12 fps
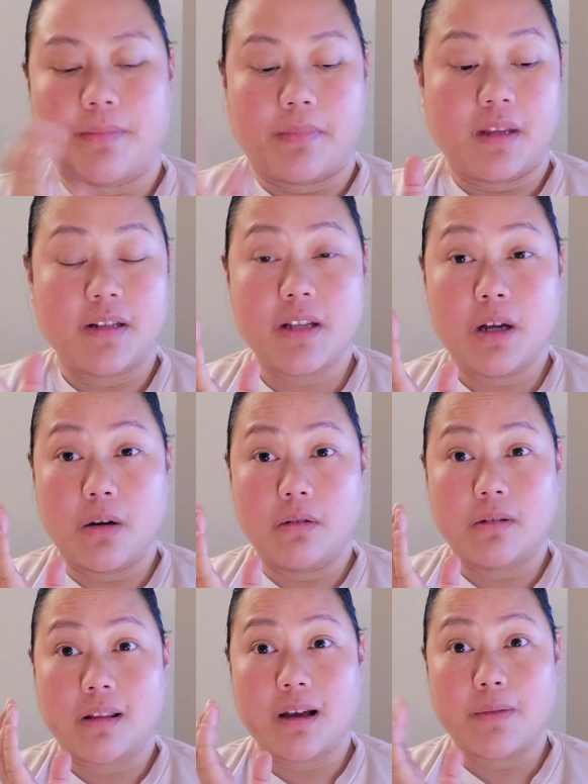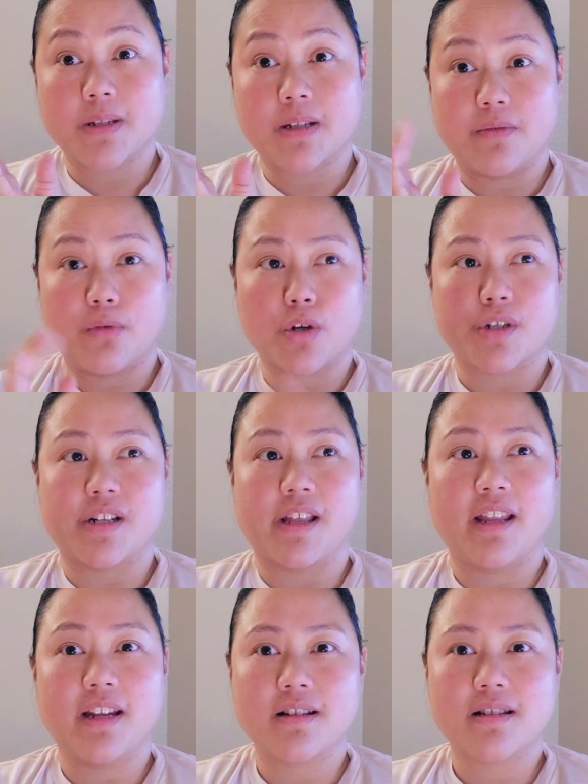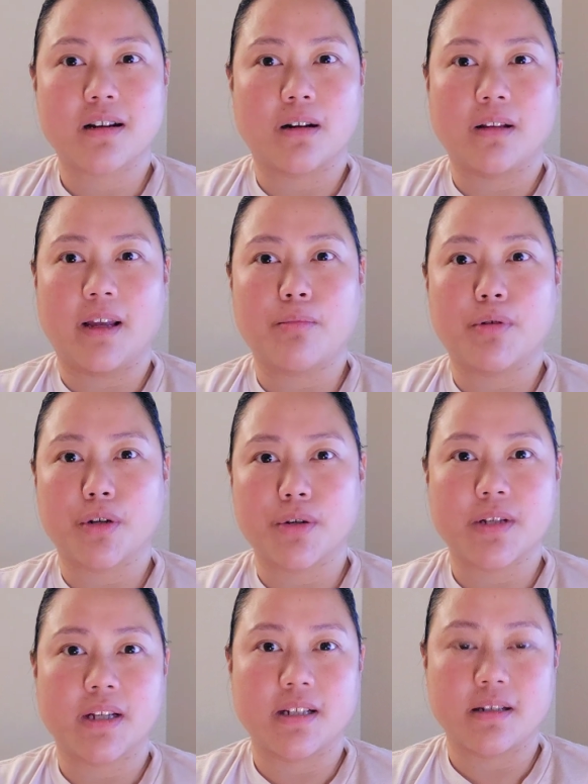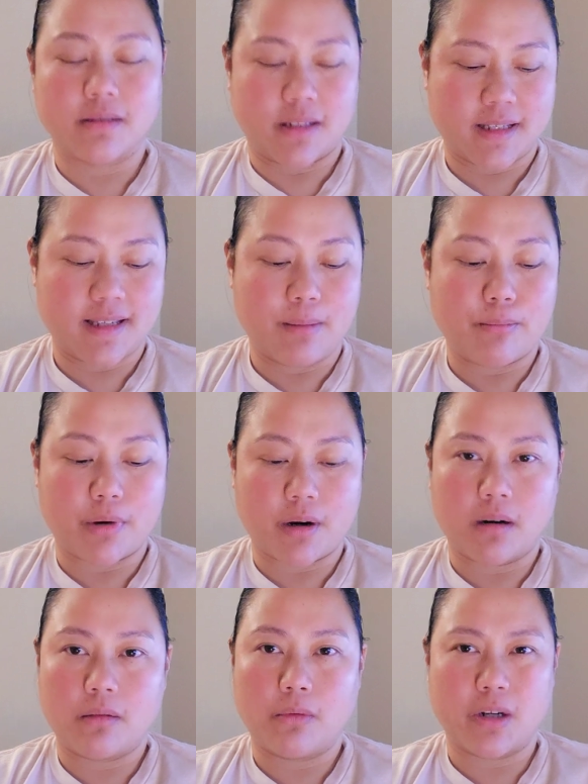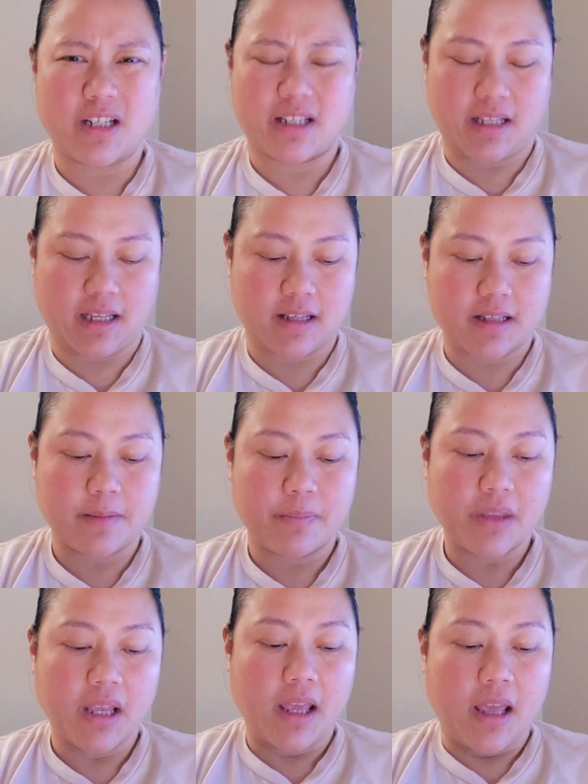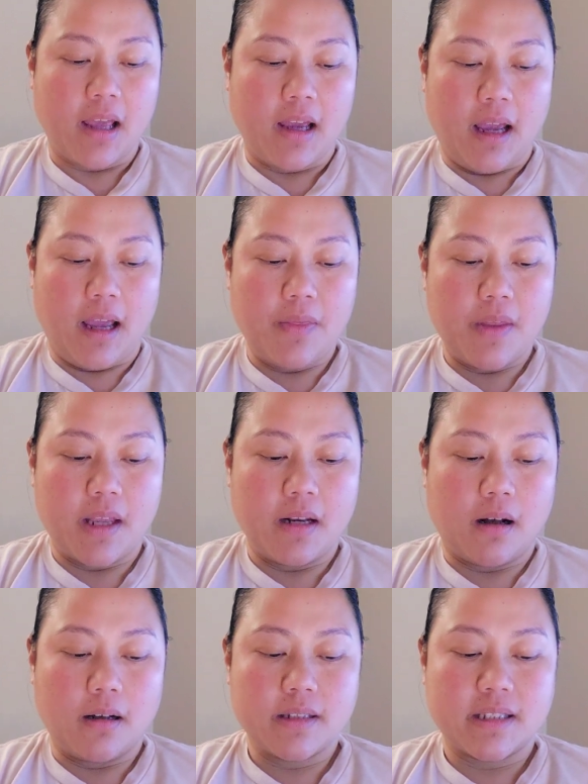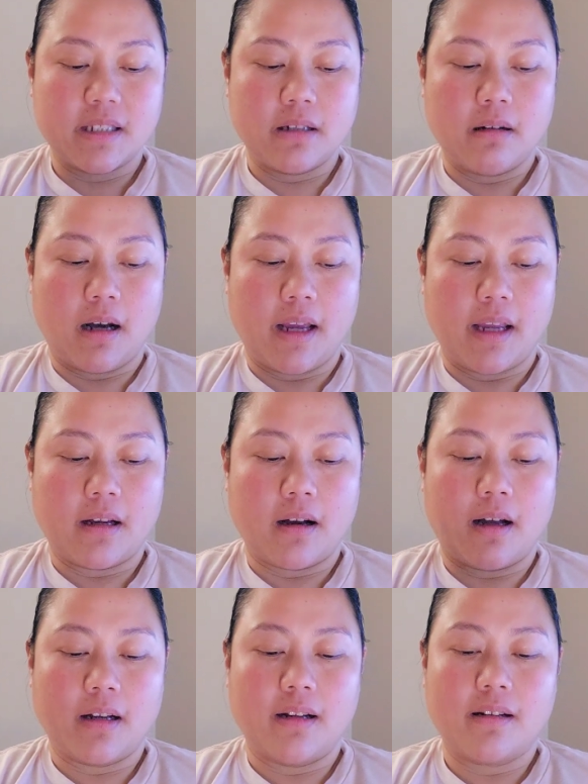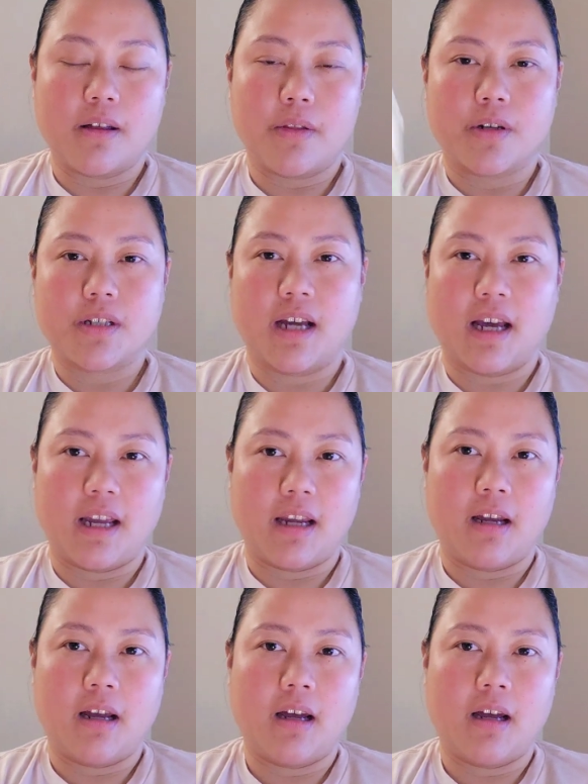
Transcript: So that was unfortunate. It didn't start producing until December, which stinks. And then also I got another Thai